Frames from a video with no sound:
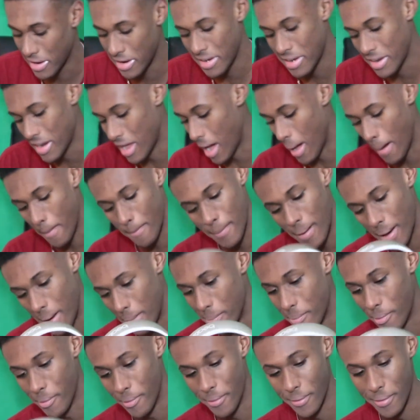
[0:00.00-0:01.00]
Not my
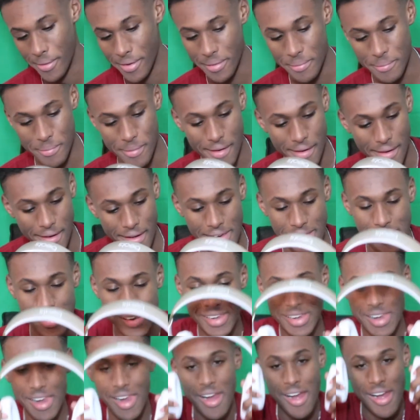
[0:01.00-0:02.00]
boy, bro.
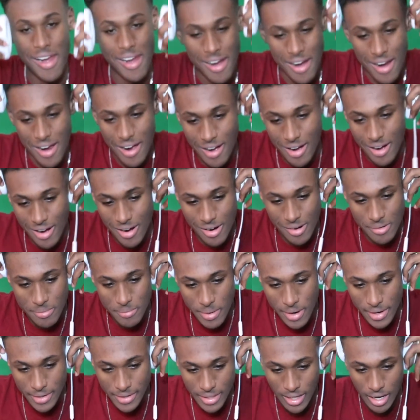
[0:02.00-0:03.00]
Oh,
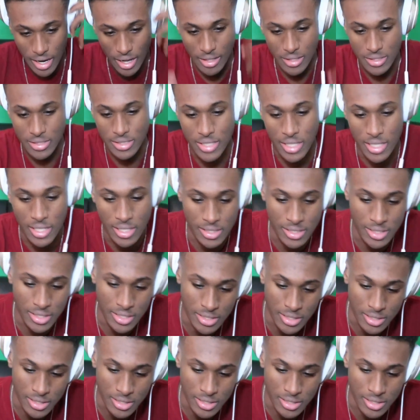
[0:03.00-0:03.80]
my God. Let's get into